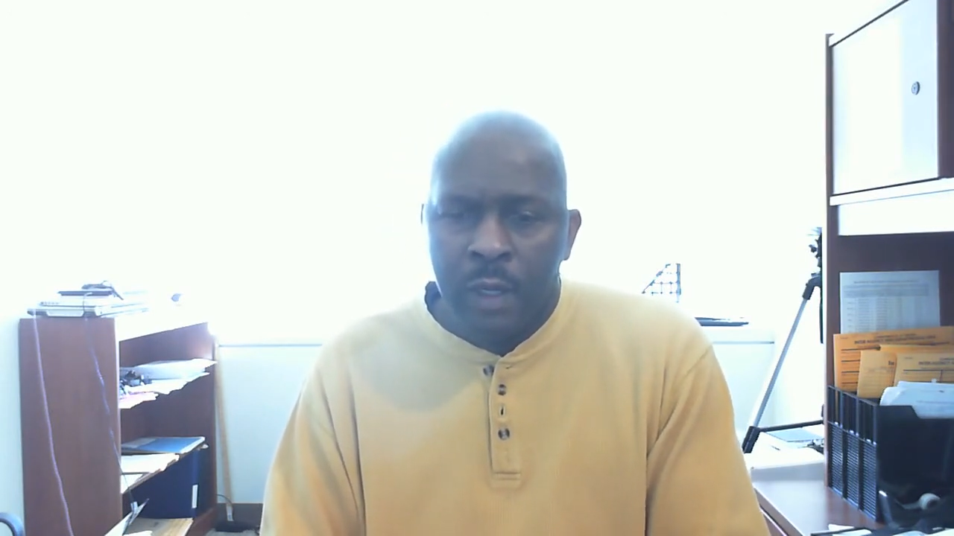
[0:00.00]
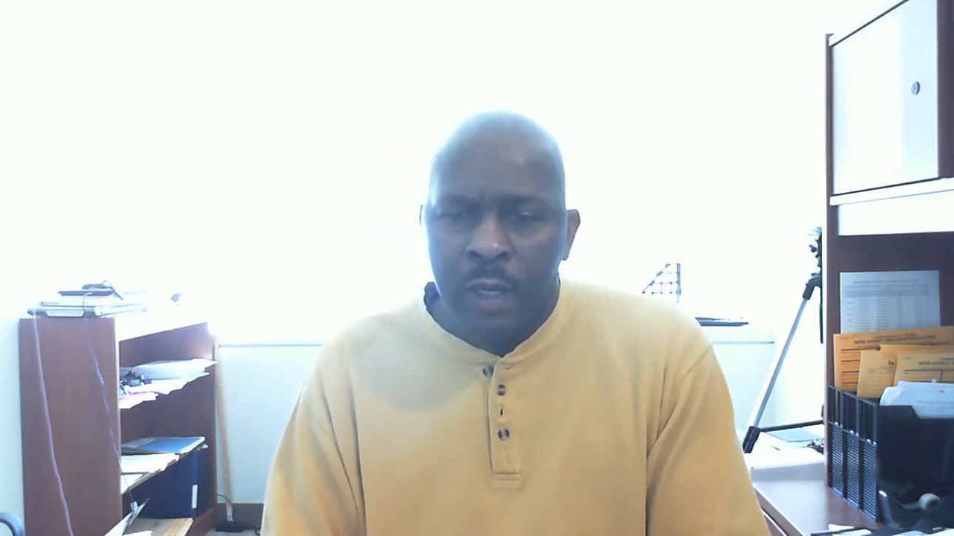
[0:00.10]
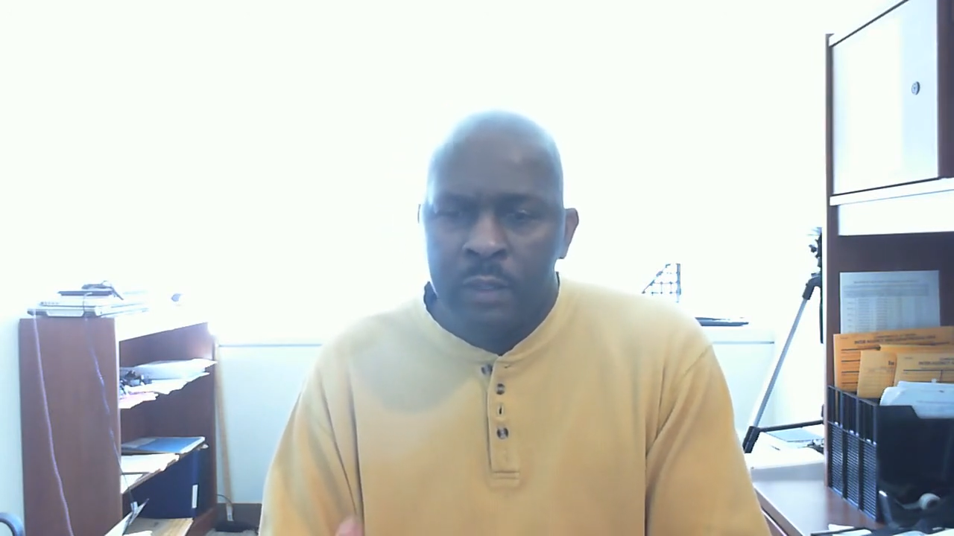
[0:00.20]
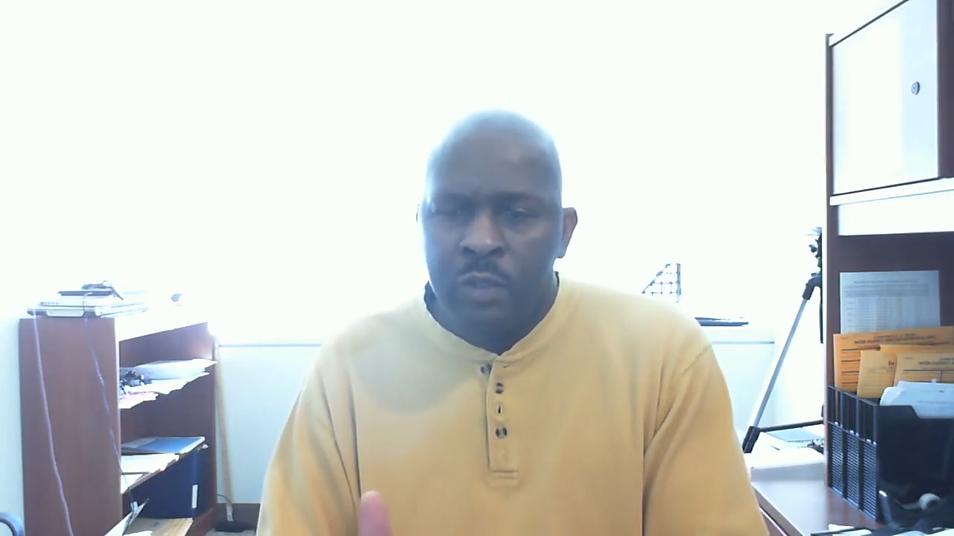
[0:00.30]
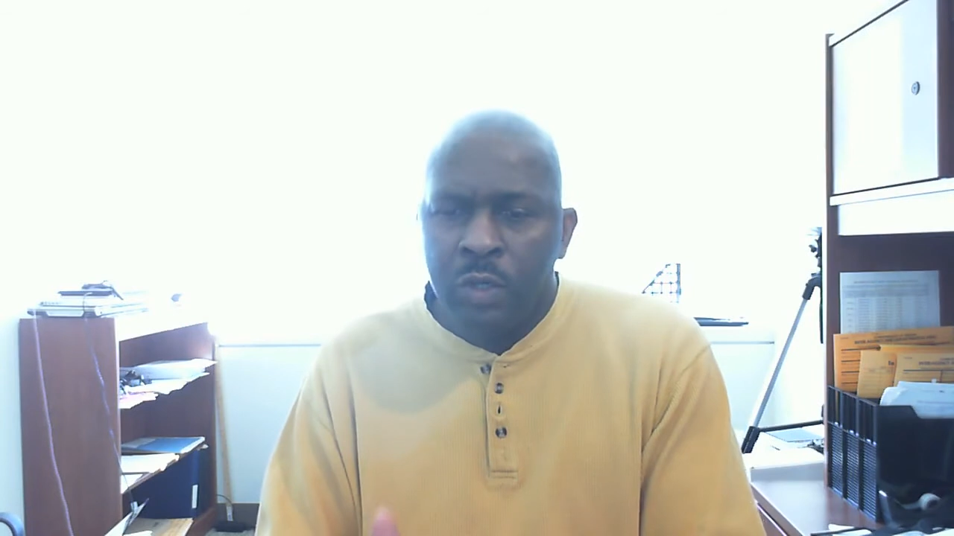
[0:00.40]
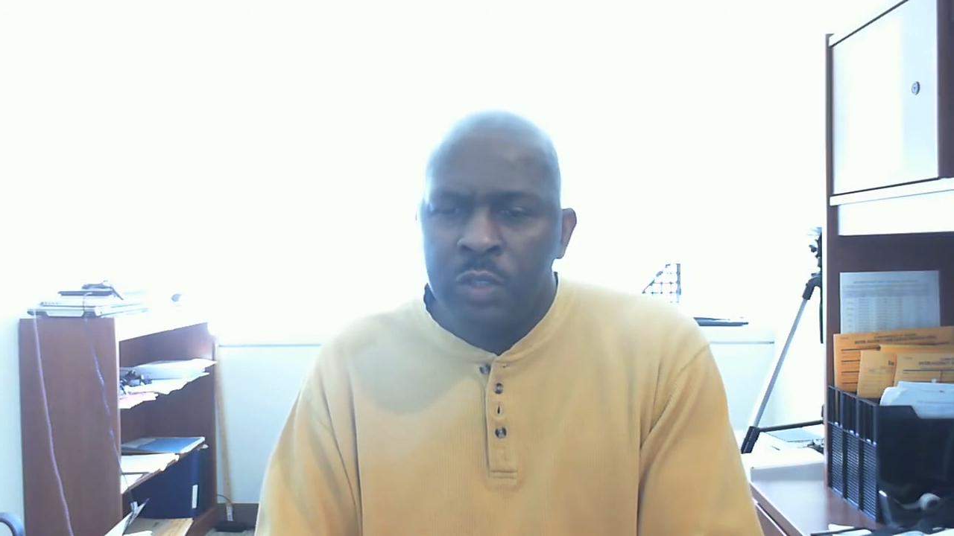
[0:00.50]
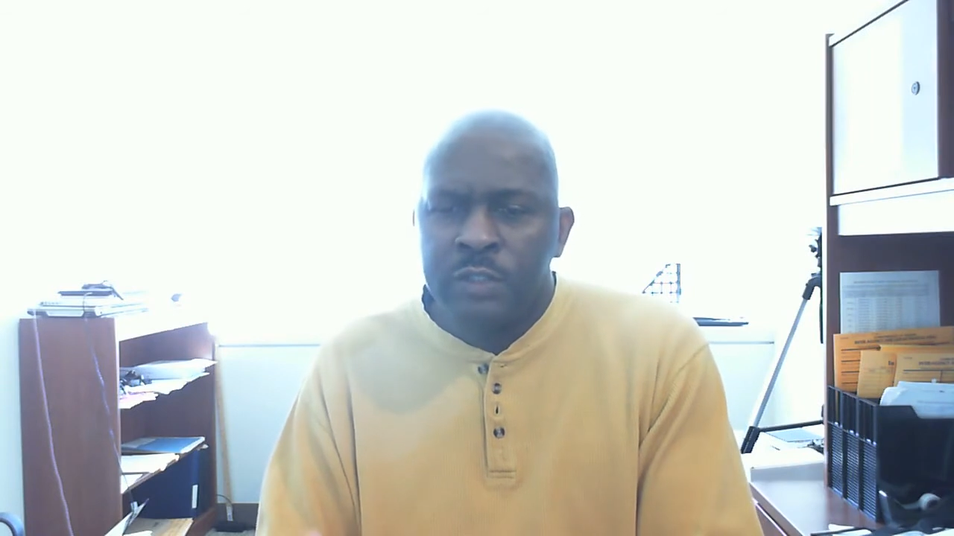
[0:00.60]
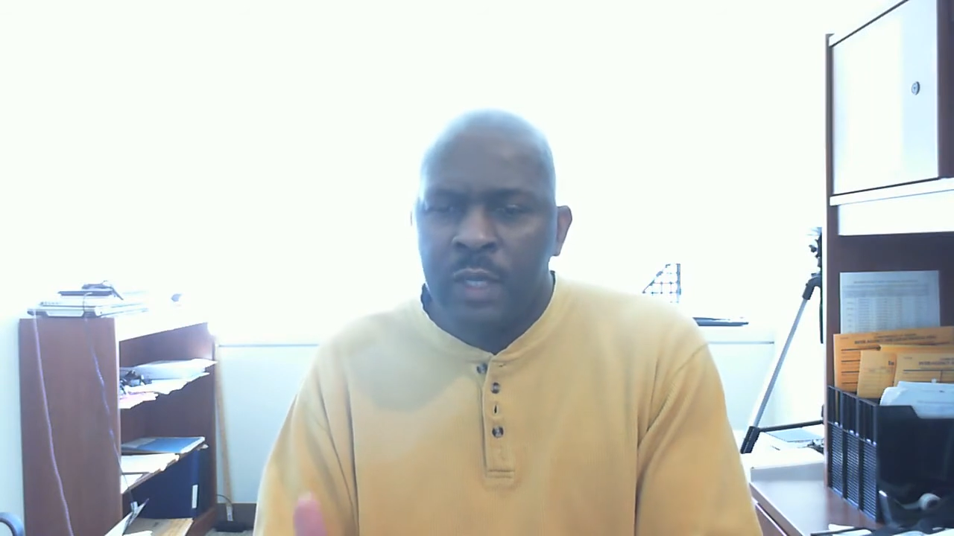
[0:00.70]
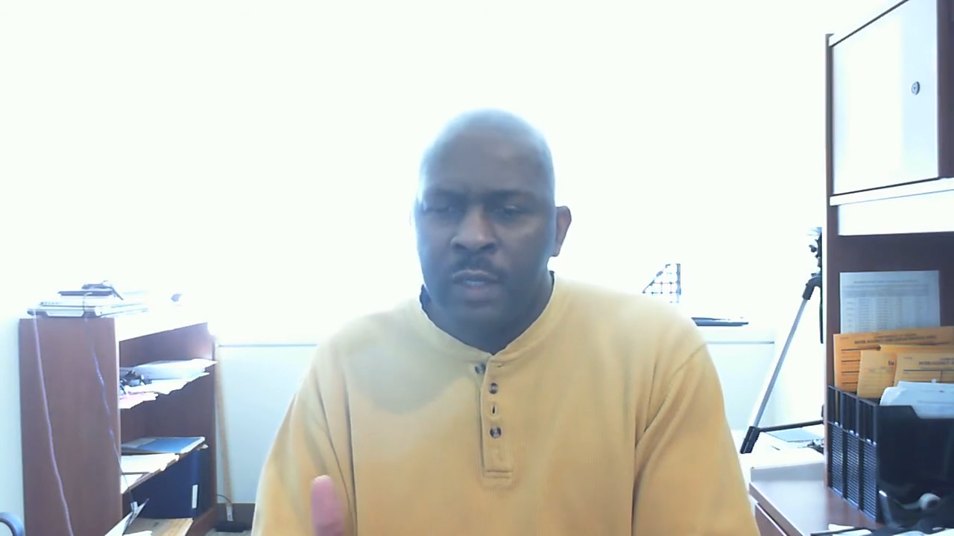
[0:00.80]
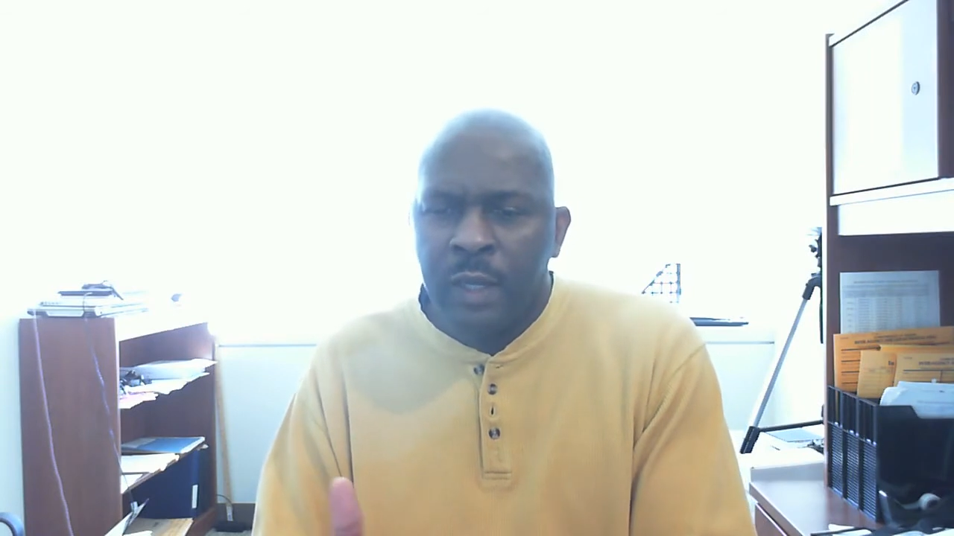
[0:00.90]
and those
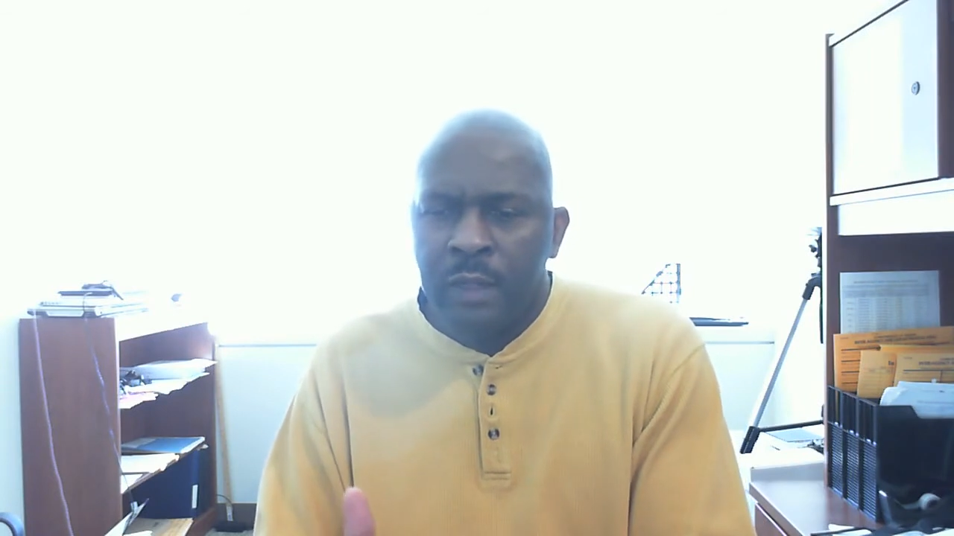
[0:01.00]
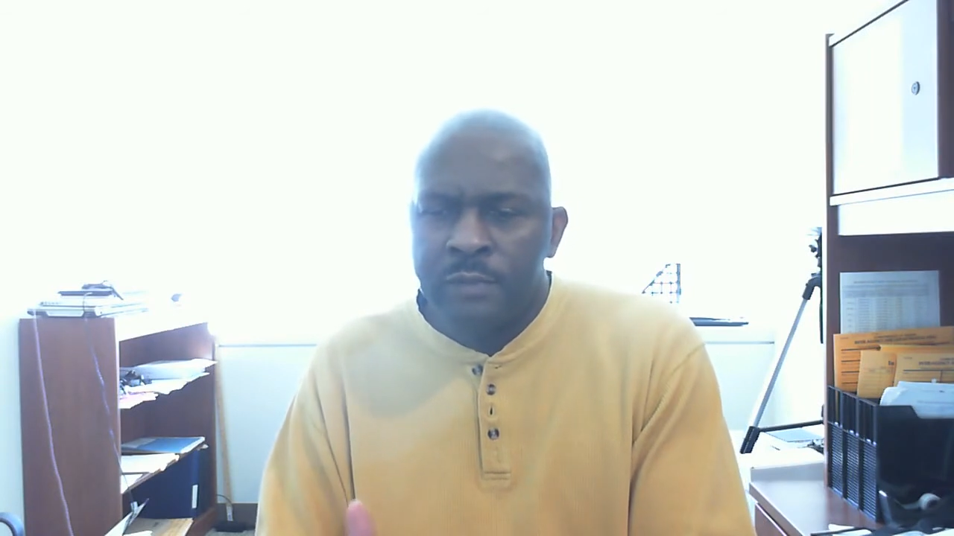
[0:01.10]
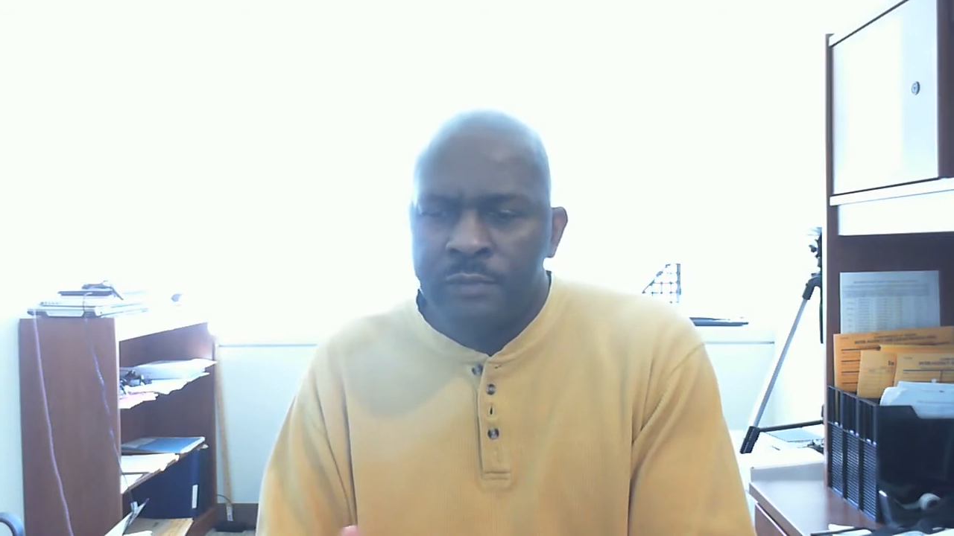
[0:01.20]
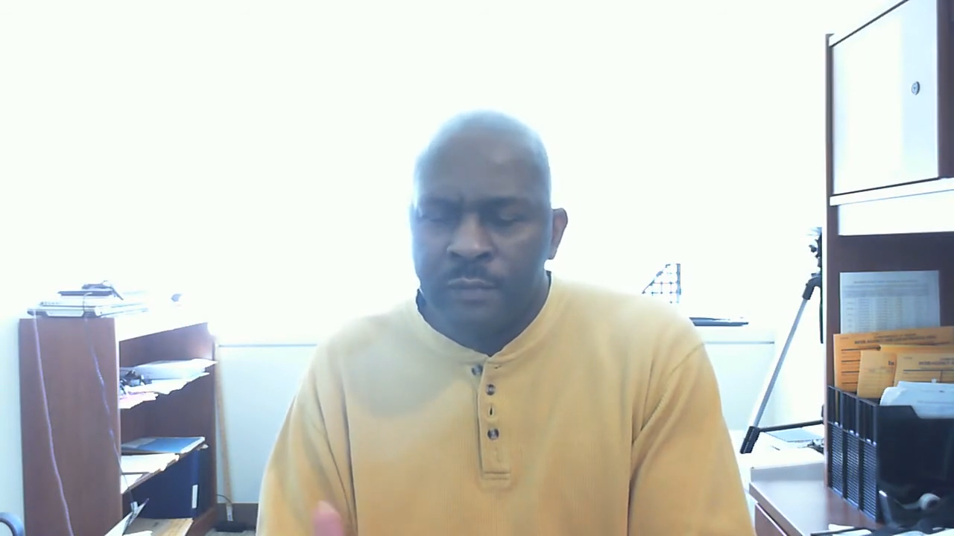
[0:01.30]
that are